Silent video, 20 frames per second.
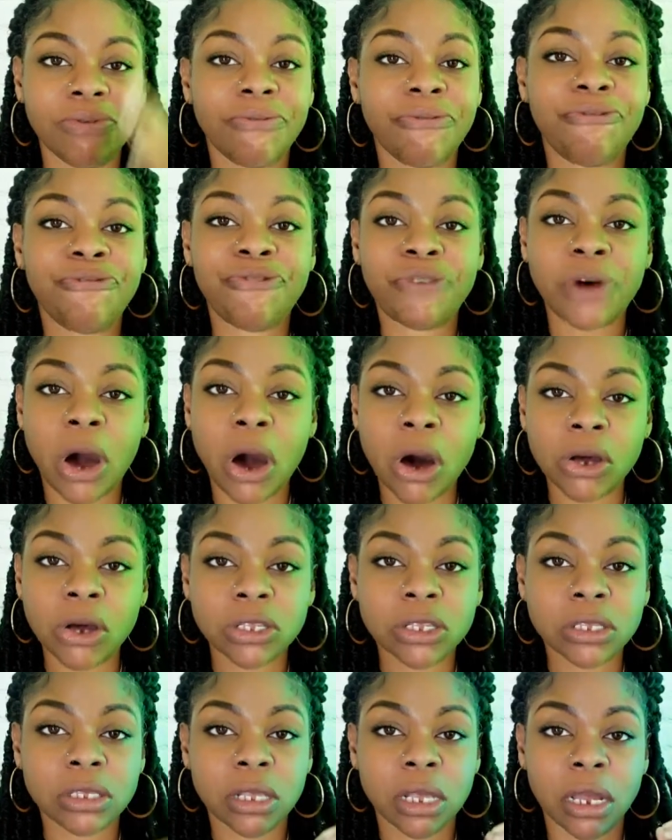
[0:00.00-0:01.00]

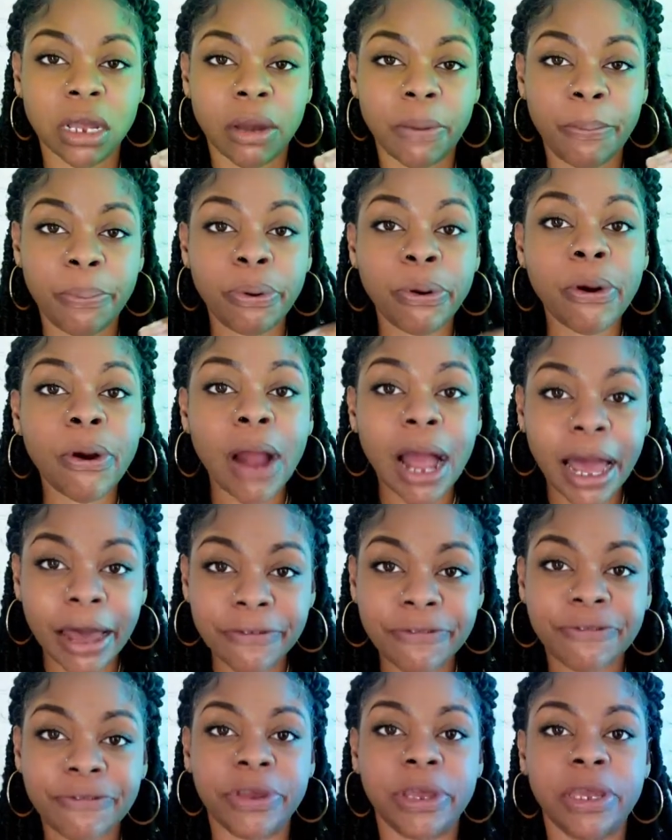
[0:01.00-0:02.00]
false
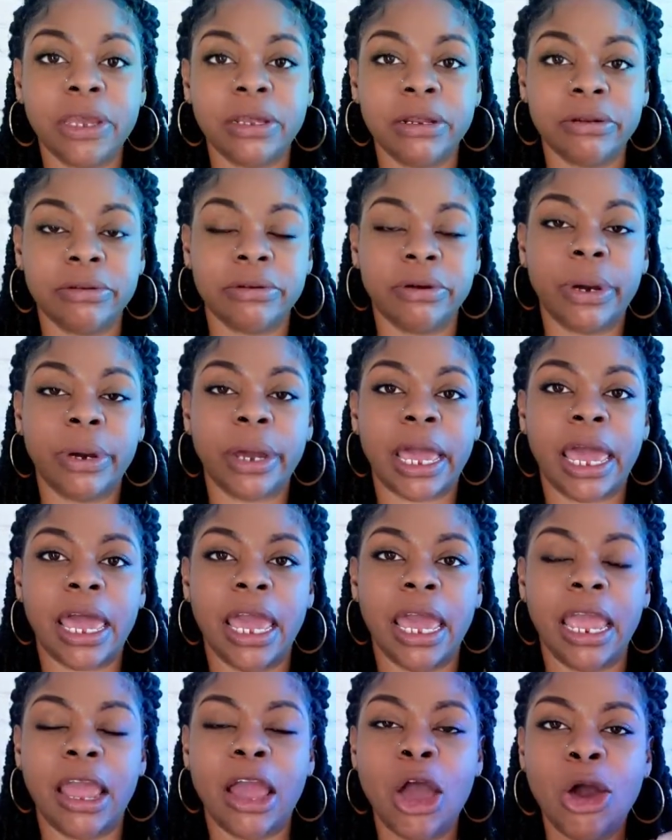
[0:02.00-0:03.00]
prophet
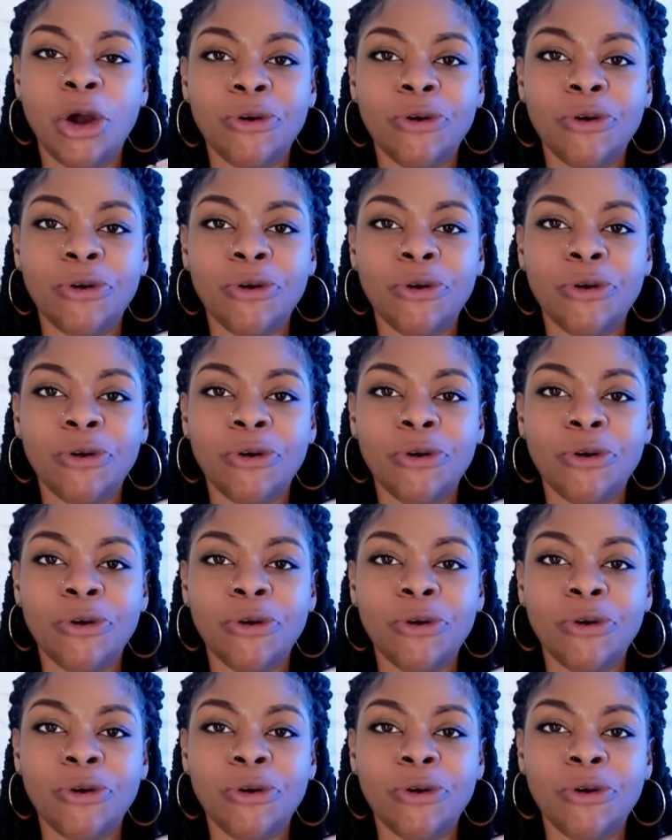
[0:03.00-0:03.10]
okay